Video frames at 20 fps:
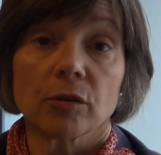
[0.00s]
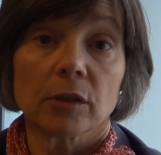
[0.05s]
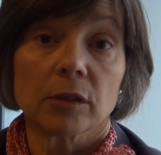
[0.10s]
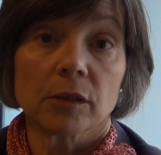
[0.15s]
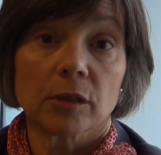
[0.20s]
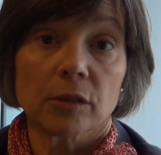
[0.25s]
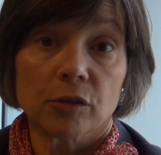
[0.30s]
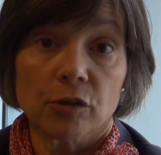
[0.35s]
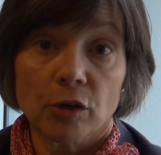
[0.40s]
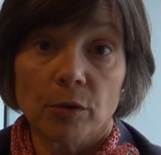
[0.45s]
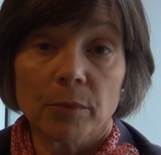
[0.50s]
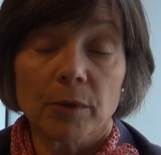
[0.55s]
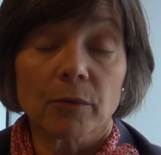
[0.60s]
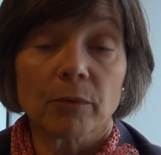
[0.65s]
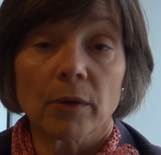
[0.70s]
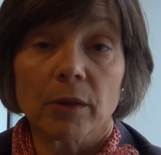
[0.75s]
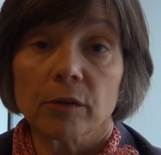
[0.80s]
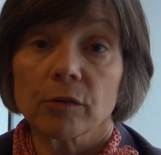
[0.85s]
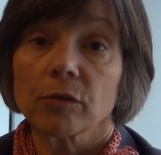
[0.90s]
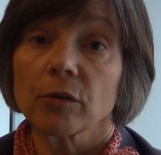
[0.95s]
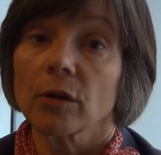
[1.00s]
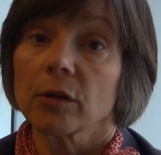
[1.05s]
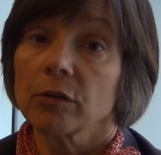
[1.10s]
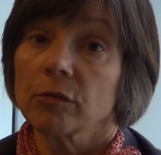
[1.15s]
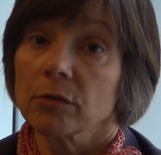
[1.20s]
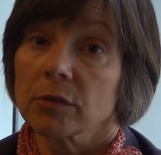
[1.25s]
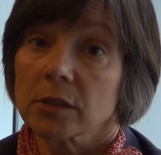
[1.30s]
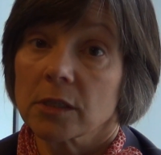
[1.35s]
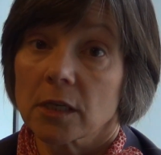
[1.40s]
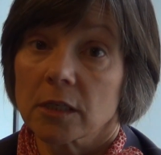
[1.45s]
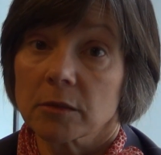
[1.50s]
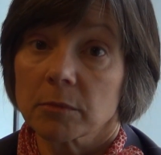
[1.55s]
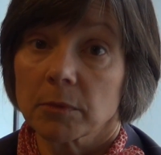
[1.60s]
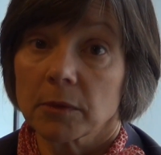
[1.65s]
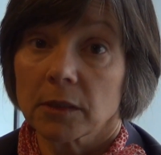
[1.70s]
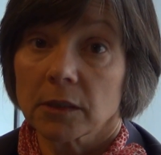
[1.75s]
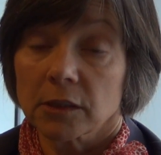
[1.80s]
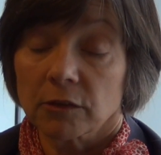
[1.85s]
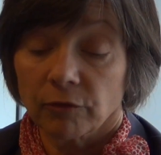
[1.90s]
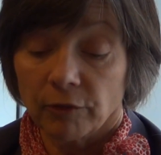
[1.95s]
you can determine whether or not your
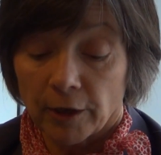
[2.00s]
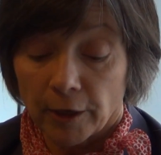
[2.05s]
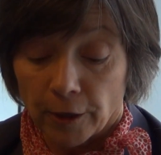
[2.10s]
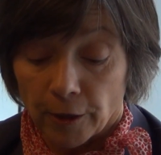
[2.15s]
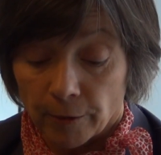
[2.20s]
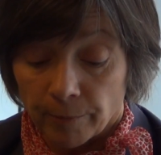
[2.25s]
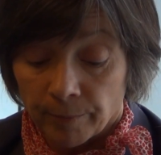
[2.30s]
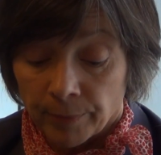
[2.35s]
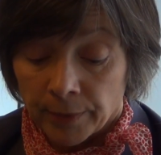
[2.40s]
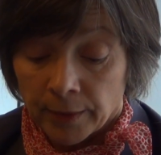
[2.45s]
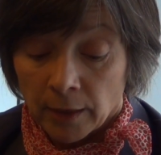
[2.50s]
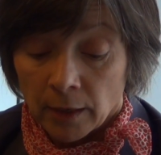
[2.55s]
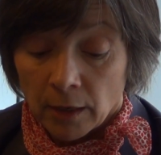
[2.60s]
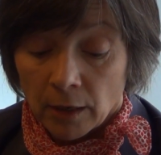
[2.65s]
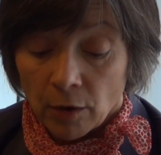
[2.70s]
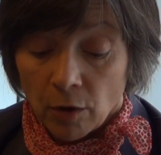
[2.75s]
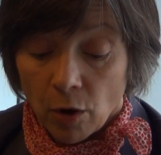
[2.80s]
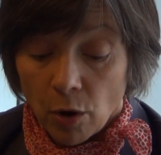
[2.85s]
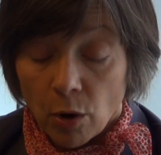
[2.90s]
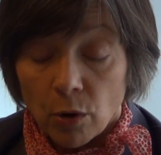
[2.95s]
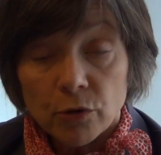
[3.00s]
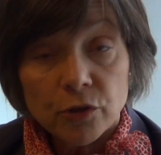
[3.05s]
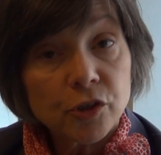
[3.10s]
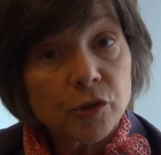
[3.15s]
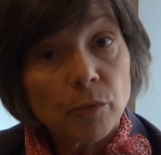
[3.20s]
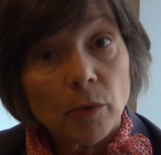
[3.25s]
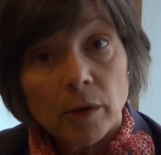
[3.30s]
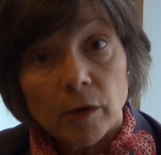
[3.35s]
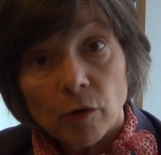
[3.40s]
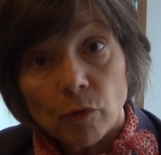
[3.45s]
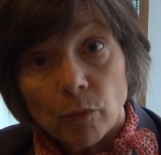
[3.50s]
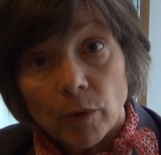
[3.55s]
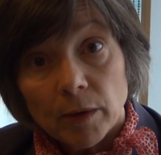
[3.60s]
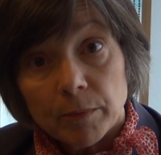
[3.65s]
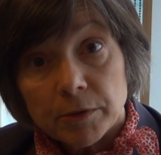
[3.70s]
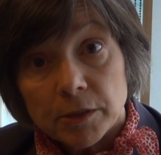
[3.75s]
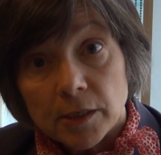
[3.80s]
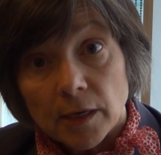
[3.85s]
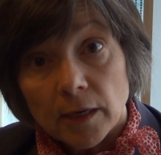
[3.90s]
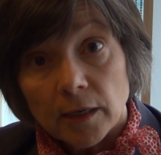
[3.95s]
assessment is fair. Also on our
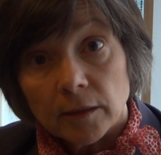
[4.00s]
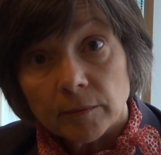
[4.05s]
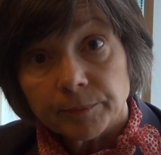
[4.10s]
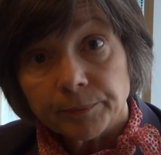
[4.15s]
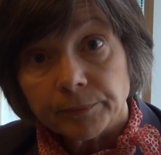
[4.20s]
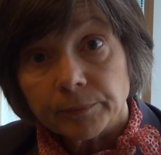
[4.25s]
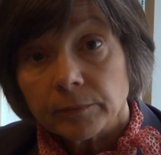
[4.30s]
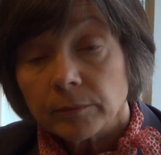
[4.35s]
website